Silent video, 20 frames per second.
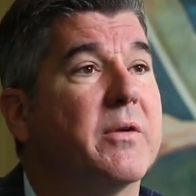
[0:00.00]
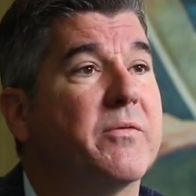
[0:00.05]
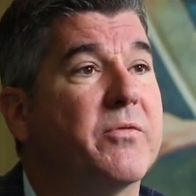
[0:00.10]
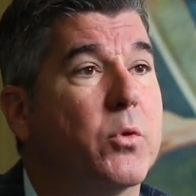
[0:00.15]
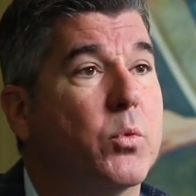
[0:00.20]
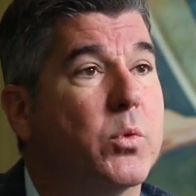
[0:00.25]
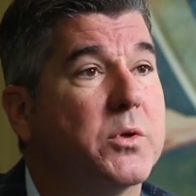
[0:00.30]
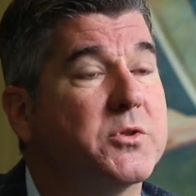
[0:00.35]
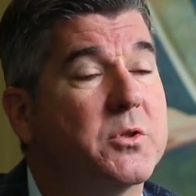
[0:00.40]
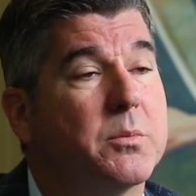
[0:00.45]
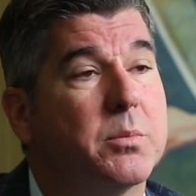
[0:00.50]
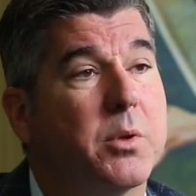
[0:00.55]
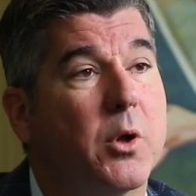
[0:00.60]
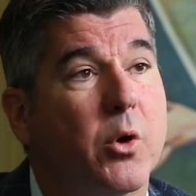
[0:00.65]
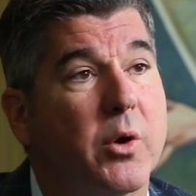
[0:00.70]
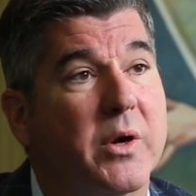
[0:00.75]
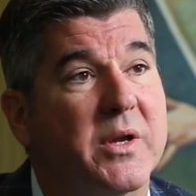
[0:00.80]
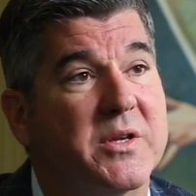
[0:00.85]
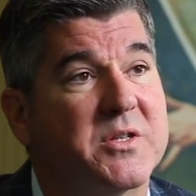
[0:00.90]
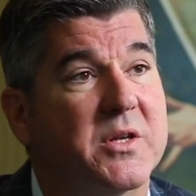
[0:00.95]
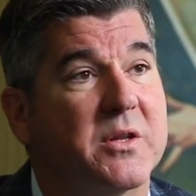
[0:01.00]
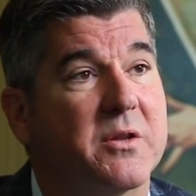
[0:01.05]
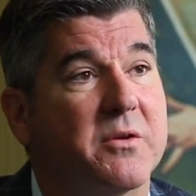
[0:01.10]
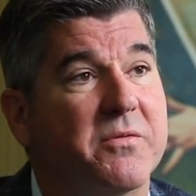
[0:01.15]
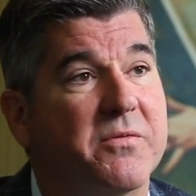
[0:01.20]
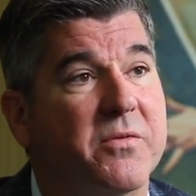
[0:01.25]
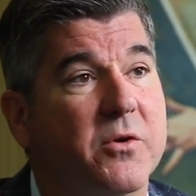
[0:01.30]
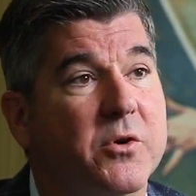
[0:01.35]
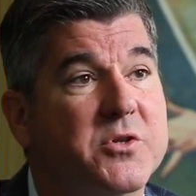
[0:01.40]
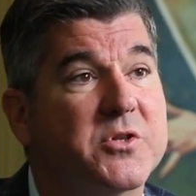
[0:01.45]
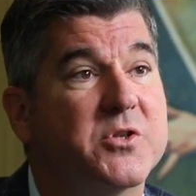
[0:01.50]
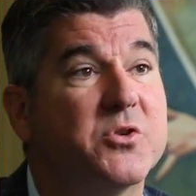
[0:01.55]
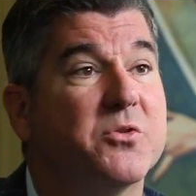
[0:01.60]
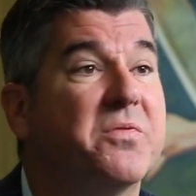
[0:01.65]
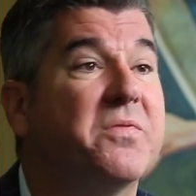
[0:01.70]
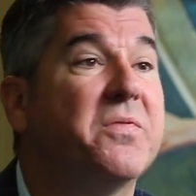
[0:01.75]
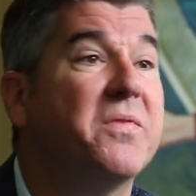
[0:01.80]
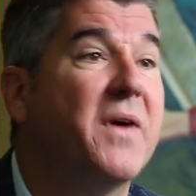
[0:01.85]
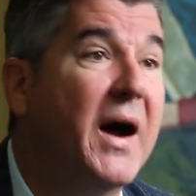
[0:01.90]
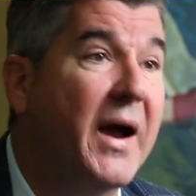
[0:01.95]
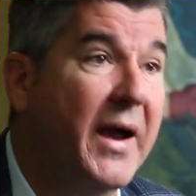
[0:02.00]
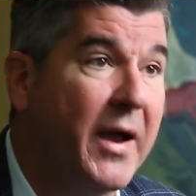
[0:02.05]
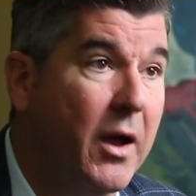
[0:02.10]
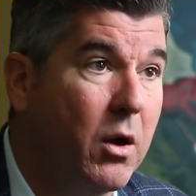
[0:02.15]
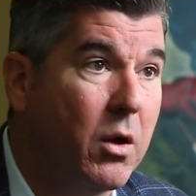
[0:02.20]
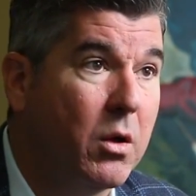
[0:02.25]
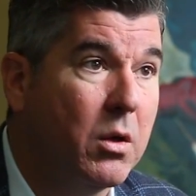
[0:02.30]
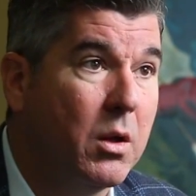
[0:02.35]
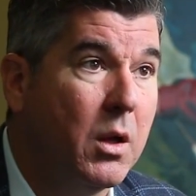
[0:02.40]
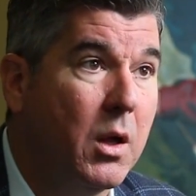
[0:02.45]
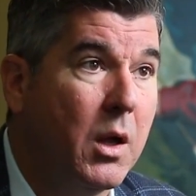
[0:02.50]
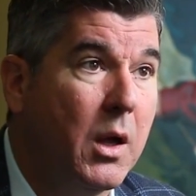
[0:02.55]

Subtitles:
if the whistleblower isn't the first to file,